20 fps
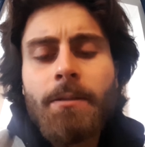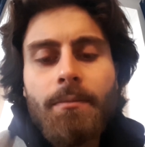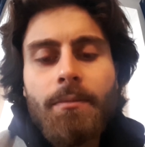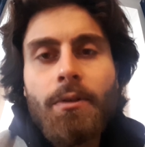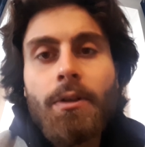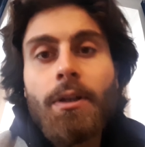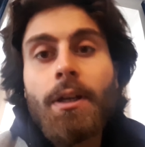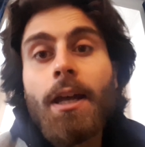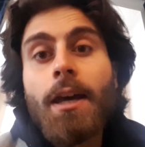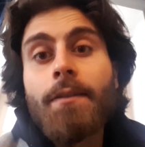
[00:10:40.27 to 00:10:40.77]
I'm
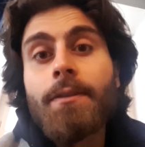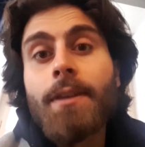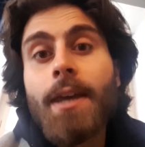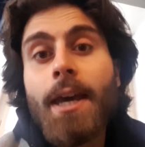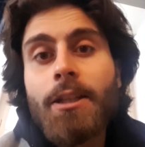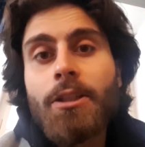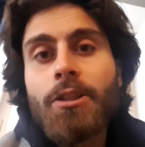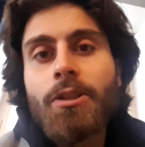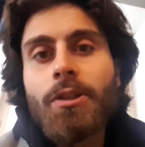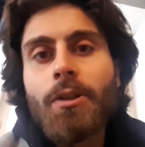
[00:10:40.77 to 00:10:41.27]
gonna have the
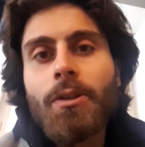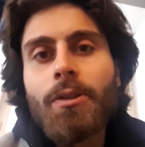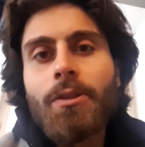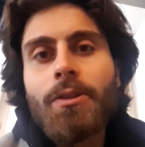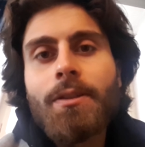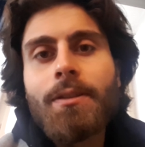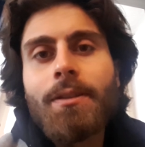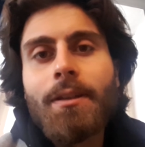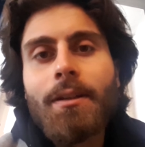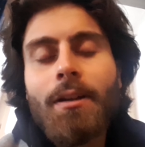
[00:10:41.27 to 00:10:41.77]

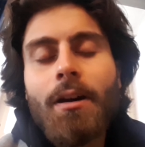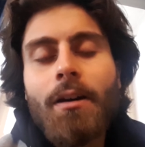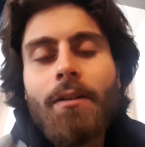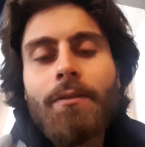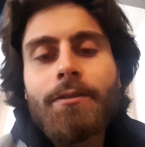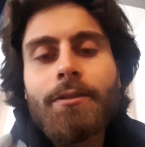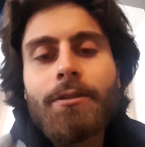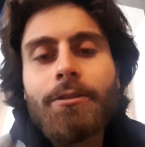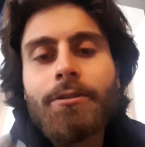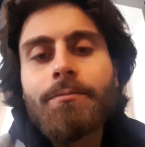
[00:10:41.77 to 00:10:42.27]
headshots then
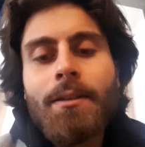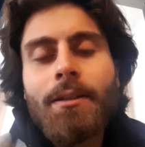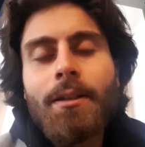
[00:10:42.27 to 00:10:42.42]
after.